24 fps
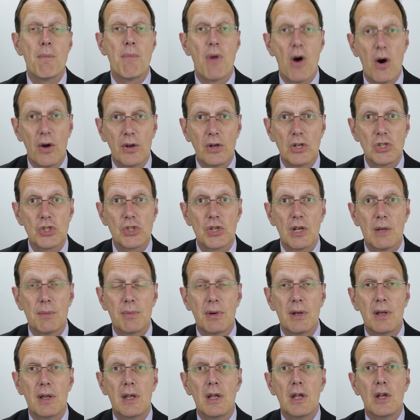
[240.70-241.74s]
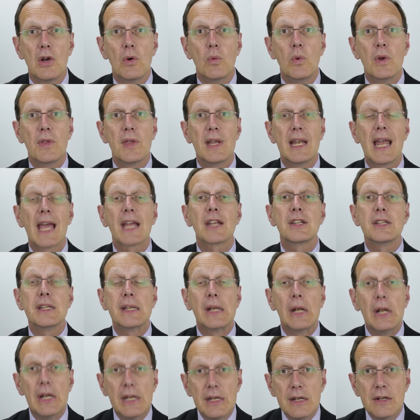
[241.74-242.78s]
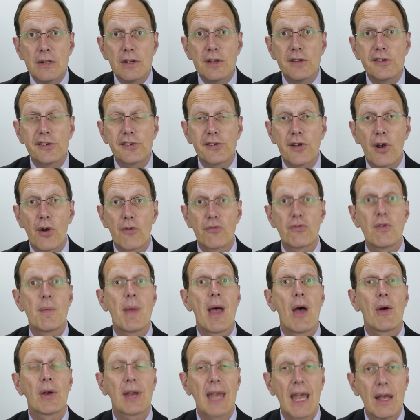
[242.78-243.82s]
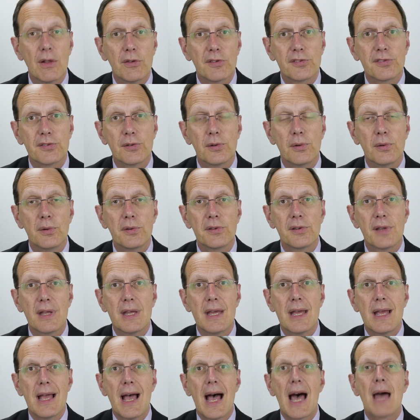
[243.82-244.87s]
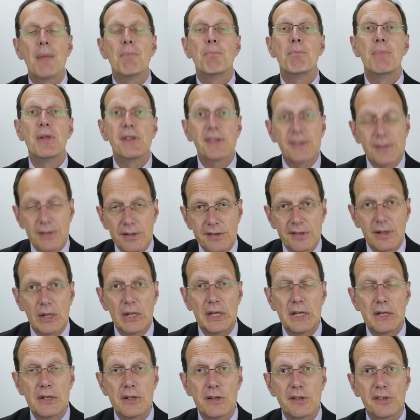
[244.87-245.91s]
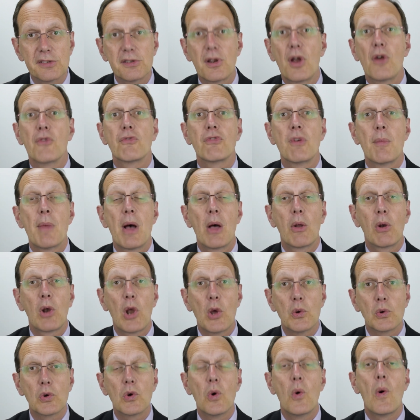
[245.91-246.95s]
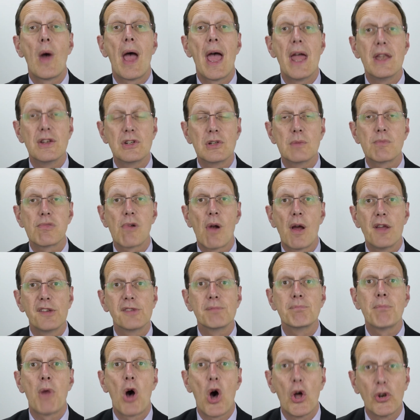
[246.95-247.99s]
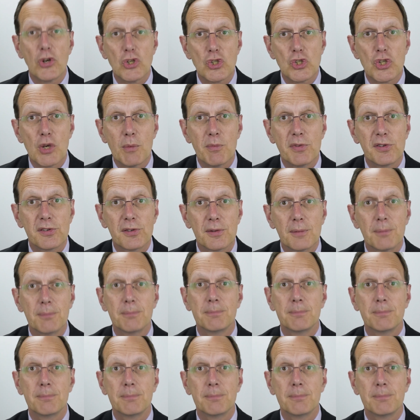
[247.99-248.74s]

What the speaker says: partnership with elected leaders from our councils and business leaders from our local enterprise partnerships.